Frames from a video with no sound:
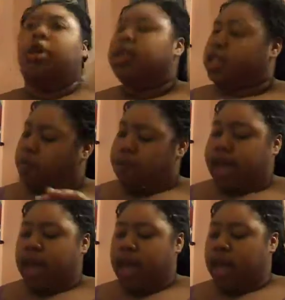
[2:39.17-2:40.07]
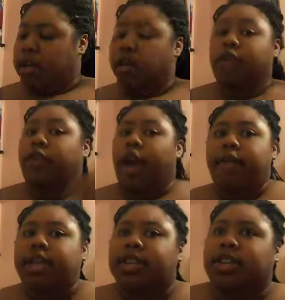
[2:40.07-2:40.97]
else to put that. So if you have
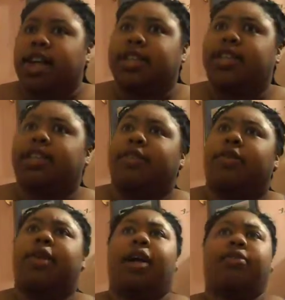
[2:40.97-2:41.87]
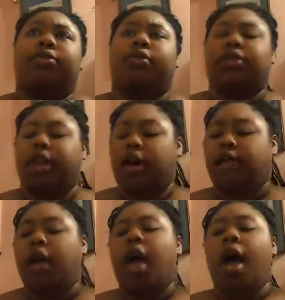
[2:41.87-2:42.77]
any suggestions on how to store stuff,
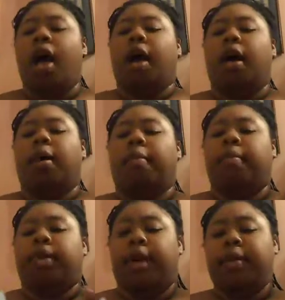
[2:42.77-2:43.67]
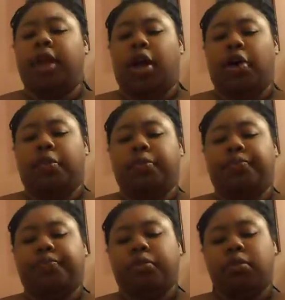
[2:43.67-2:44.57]
let me know.
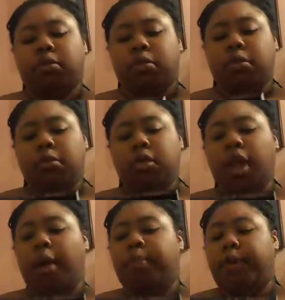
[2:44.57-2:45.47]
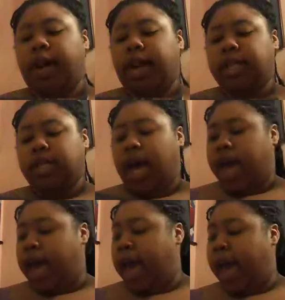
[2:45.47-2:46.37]
But
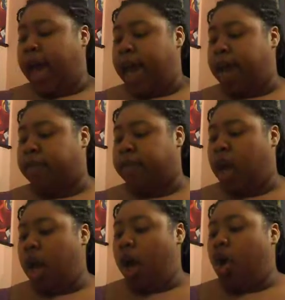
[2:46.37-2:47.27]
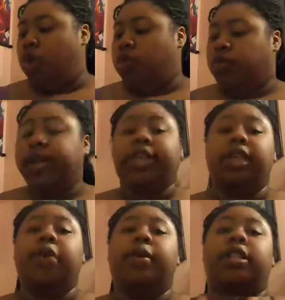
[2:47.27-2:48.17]
I have
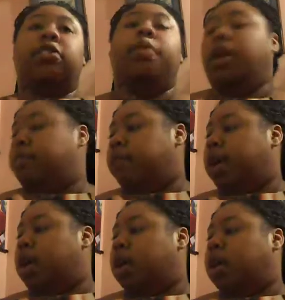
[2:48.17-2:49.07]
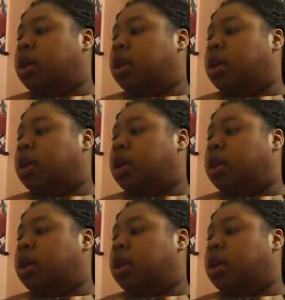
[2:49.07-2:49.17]
recently went to one of my